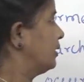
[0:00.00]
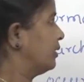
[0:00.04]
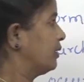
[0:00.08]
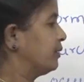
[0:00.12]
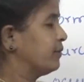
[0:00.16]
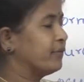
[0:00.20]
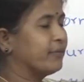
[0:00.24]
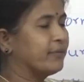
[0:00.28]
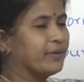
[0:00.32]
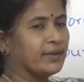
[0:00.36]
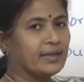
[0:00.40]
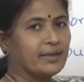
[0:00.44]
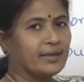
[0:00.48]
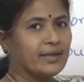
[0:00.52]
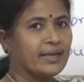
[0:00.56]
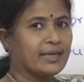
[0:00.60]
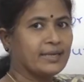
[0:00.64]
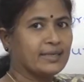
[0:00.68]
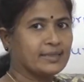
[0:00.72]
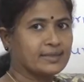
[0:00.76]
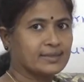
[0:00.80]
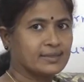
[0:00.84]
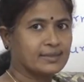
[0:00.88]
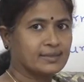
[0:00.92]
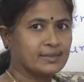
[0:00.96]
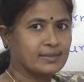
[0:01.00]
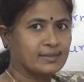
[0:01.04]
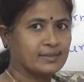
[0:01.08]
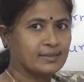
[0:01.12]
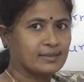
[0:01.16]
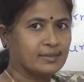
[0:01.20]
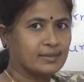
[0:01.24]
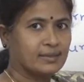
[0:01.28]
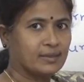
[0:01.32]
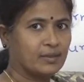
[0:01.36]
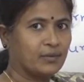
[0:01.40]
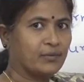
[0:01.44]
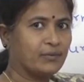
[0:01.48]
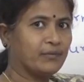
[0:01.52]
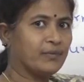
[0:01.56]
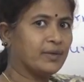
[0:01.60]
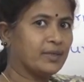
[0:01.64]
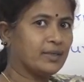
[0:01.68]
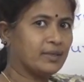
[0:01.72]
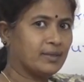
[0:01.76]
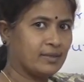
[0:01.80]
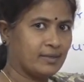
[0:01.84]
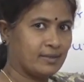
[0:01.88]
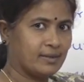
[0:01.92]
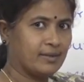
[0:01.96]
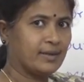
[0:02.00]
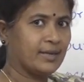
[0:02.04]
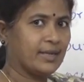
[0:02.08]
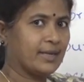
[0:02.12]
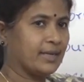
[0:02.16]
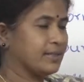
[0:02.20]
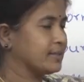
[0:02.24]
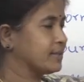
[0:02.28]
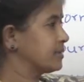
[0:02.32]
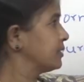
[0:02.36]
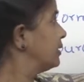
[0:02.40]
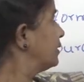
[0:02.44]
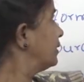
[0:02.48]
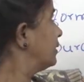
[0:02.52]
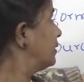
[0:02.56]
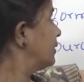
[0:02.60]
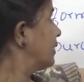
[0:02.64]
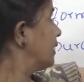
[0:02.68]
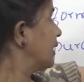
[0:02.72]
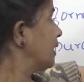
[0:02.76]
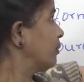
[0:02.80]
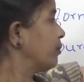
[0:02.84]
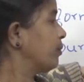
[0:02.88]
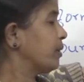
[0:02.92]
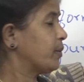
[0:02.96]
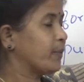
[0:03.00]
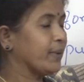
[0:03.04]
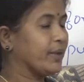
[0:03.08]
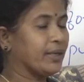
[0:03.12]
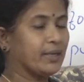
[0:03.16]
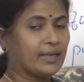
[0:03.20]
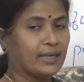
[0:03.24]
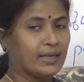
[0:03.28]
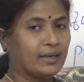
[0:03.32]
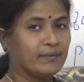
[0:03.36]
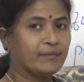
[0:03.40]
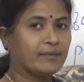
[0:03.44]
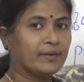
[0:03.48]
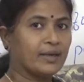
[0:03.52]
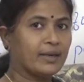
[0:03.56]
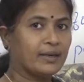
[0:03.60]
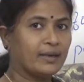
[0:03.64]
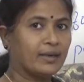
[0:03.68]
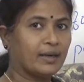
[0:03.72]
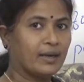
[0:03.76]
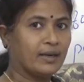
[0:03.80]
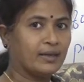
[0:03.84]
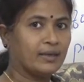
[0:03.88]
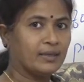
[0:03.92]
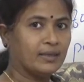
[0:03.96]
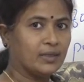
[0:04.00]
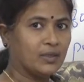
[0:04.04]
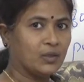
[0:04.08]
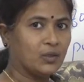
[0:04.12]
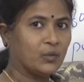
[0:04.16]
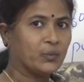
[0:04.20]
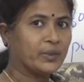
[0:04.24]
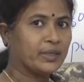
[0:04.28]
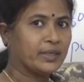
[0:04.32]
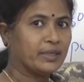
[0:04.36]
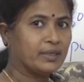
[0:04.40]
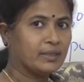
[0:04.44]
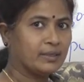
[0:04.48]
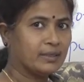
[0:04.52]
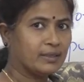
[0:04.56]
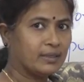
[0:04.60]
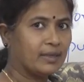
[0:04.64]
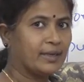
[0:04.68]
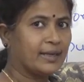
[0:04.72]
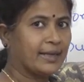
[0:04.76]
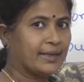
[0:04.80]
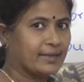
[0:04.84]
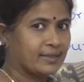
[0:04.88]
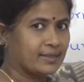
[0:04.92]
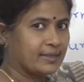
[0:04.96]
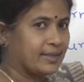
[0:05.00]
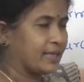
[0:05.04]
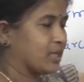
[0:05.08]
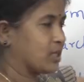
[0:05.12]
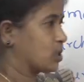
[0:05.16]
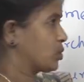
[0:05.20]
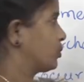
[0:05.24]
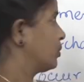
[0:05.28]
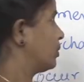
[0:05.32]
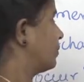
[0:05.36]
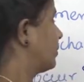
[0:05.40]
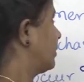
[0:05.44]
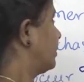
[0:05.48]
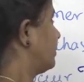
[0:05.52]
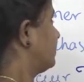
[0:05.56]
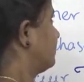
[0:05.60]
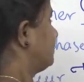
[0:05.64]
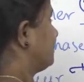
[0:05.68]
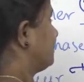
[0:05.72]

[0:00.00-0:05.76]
Furnace. Furnace. In between F and R, we hear light dash word.